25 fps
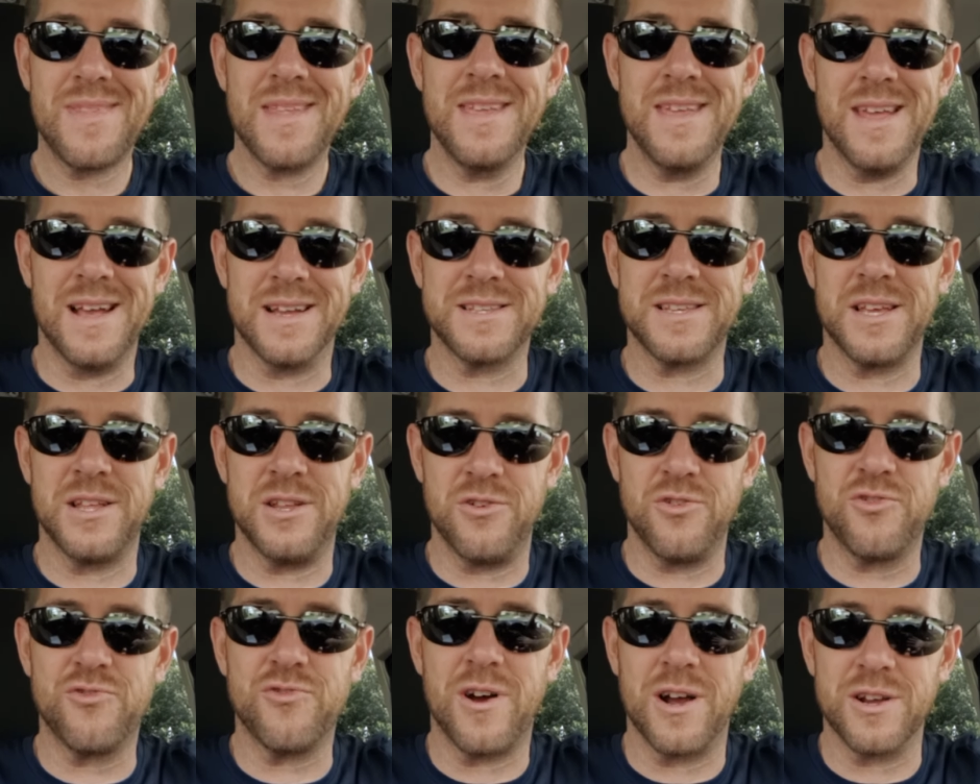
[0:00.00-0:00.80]
Yes, I
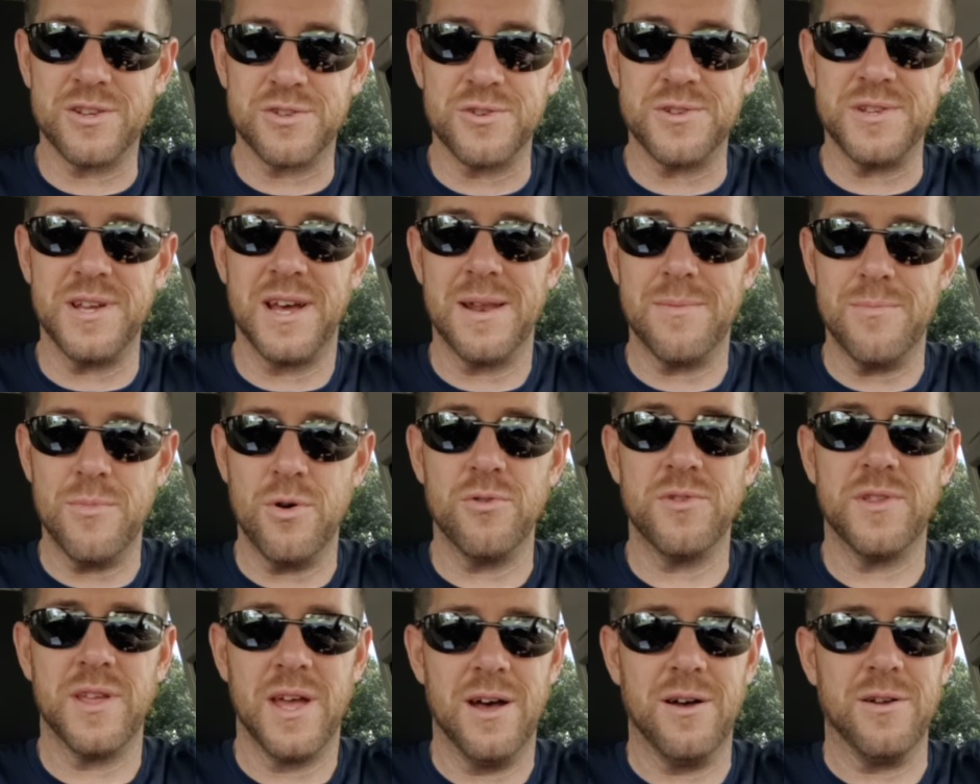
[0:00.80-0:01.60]
know drugs are done in
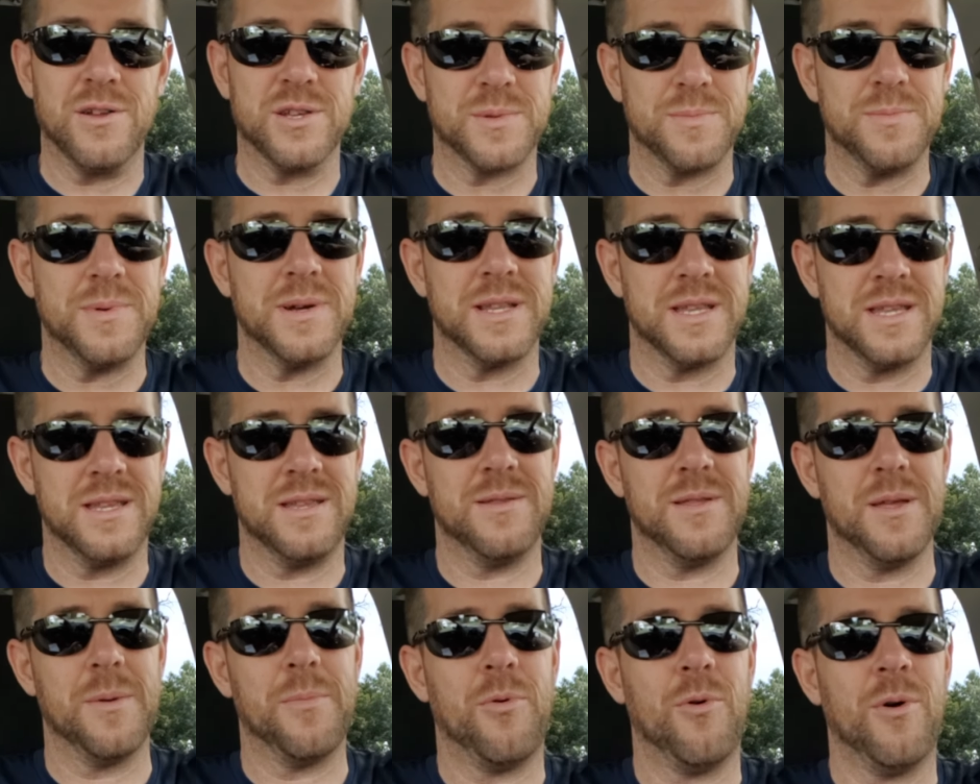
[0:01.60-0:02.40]
motels, but
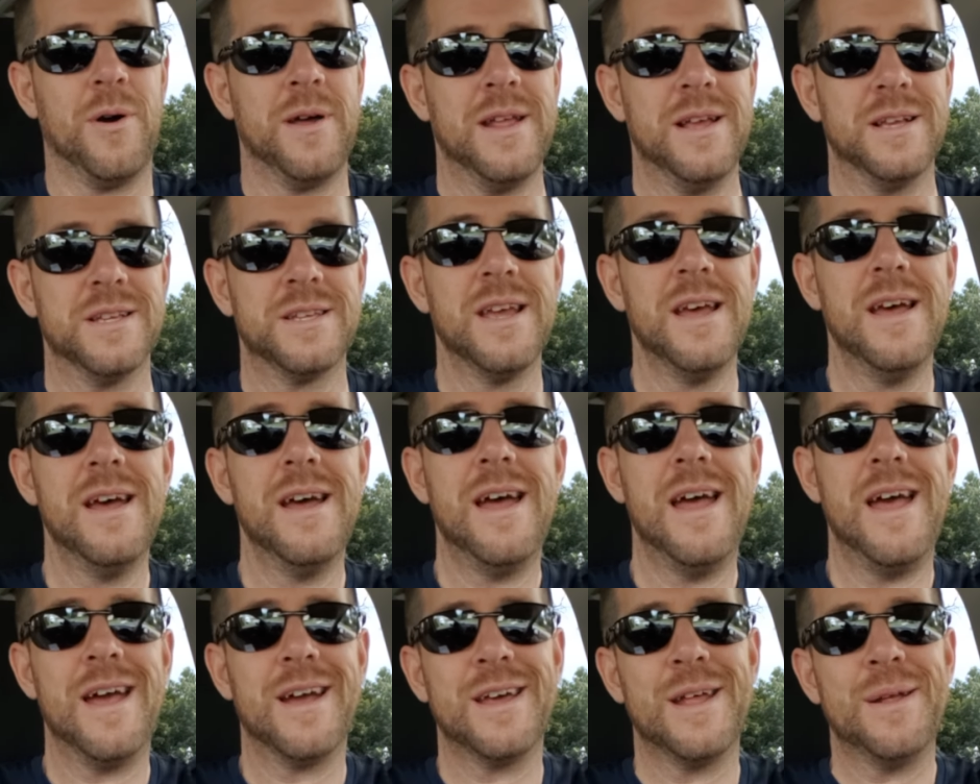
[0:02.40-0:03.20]
the point is,
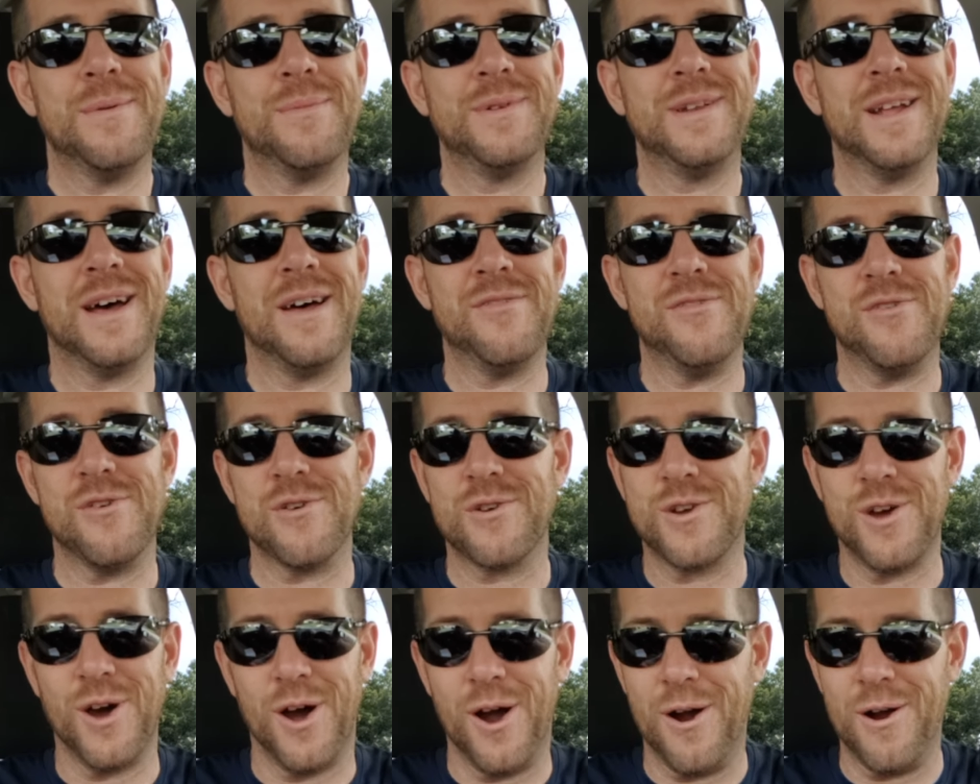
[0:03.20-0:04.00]
it could have been done in
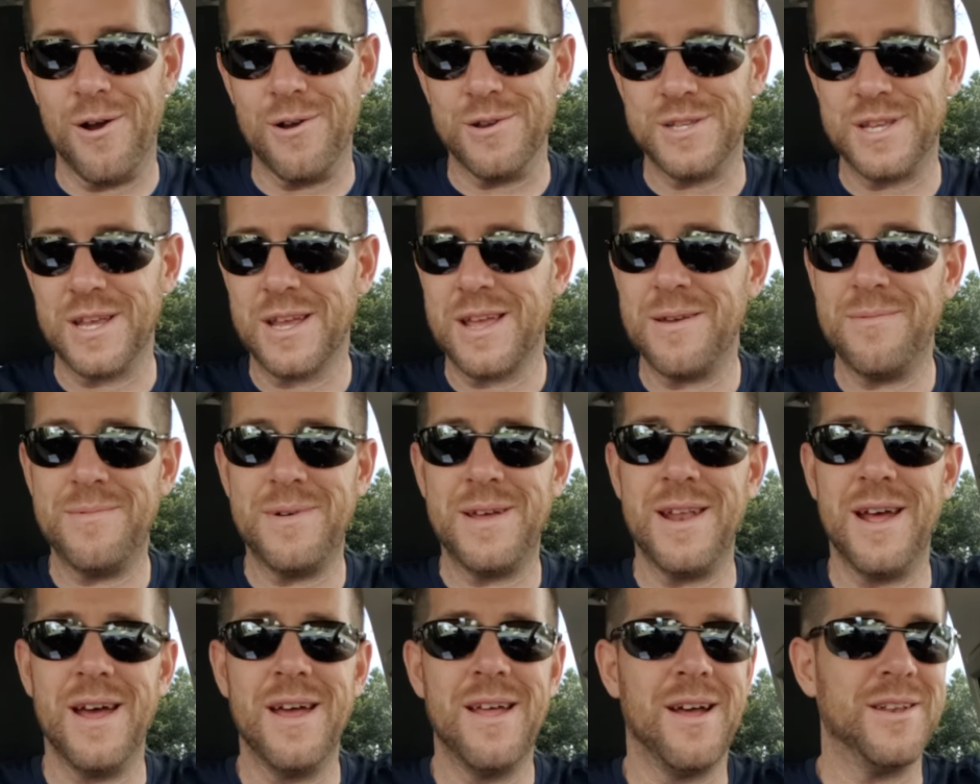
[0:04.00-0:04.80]
their cars. It could
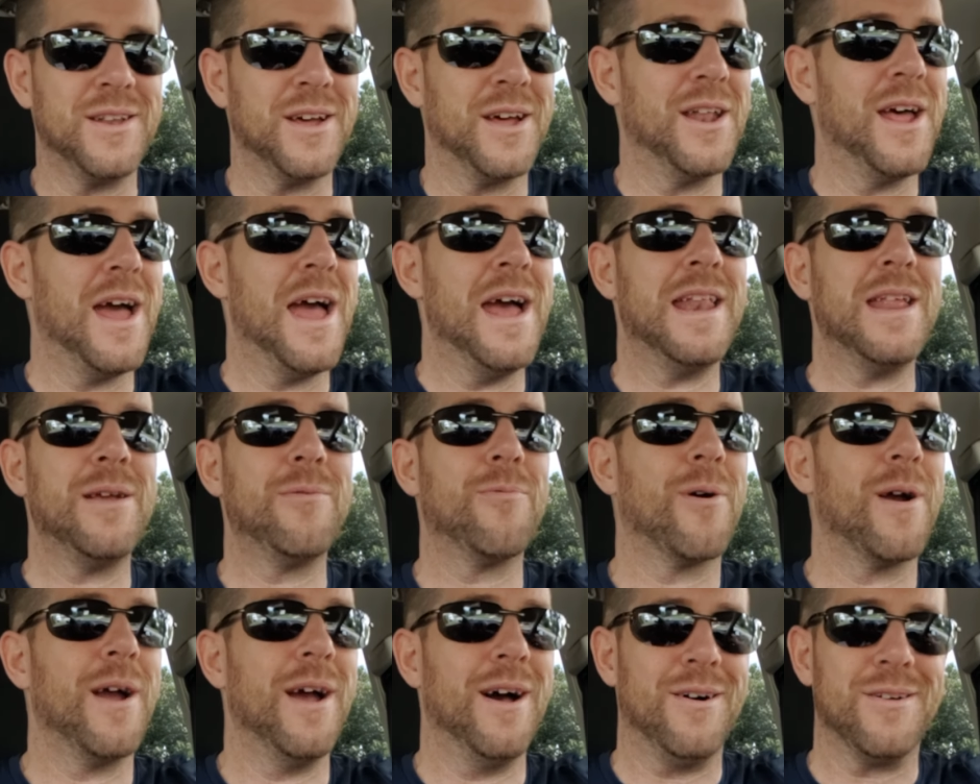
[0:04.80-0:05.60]
have been done
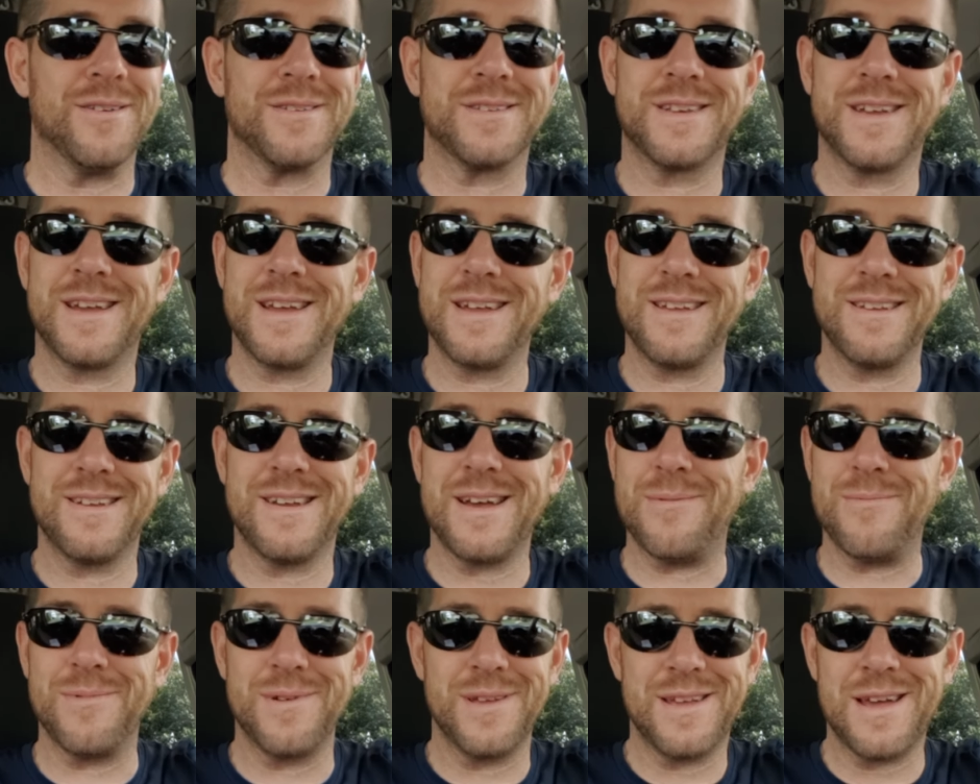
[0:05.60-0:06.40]
anywhere else.
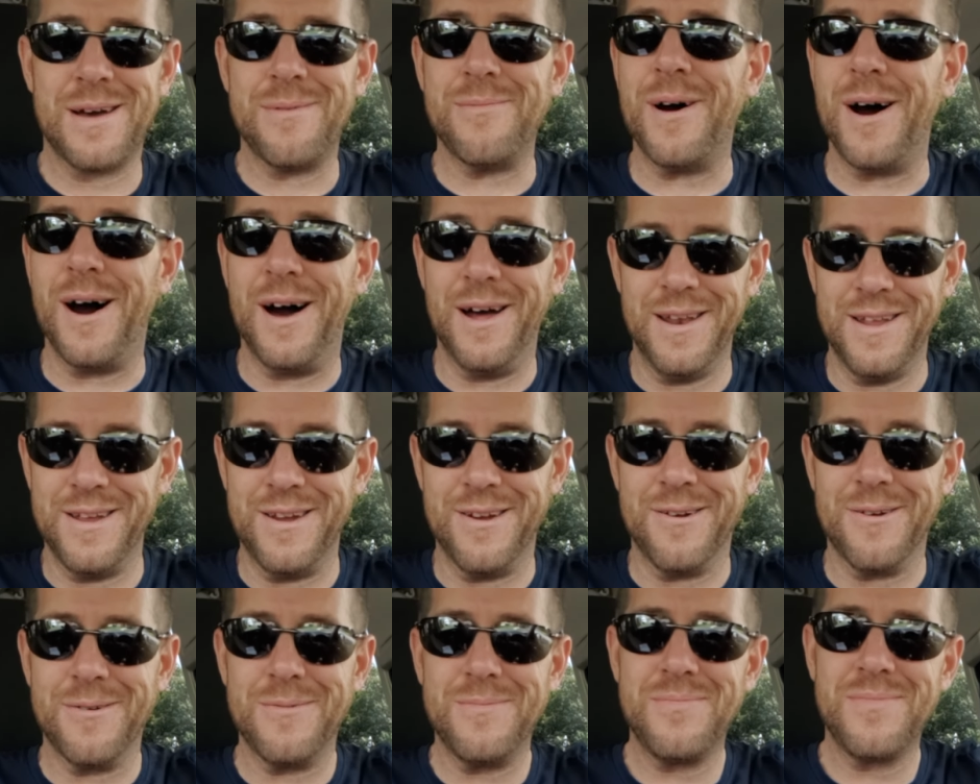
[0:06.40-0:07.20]
Come on
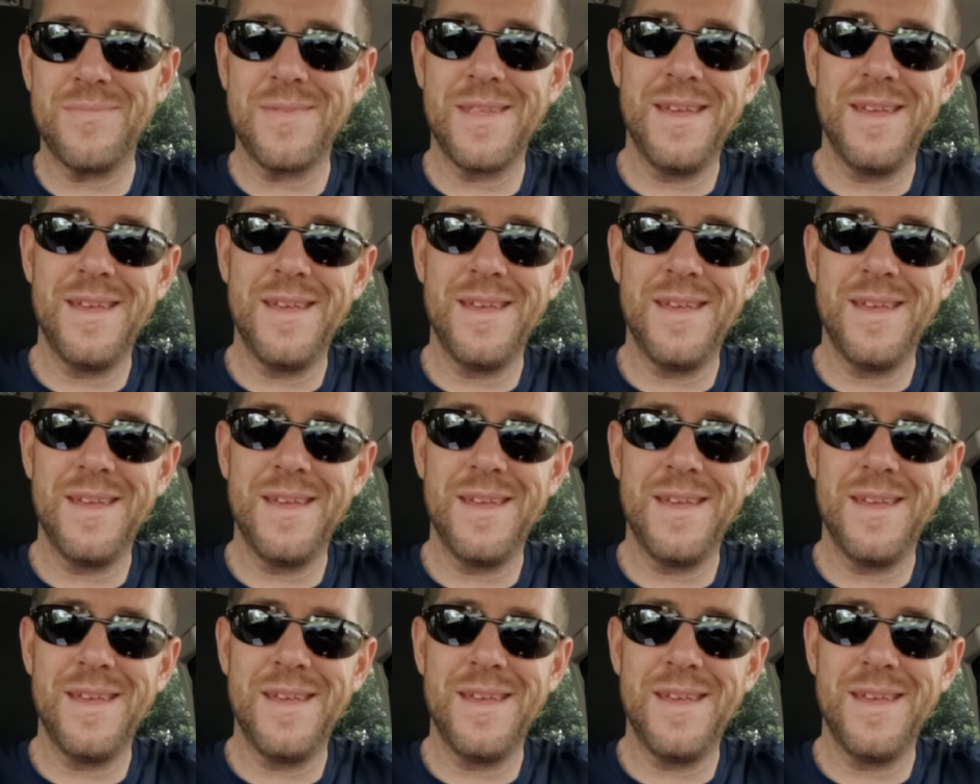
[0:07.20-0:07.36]
here.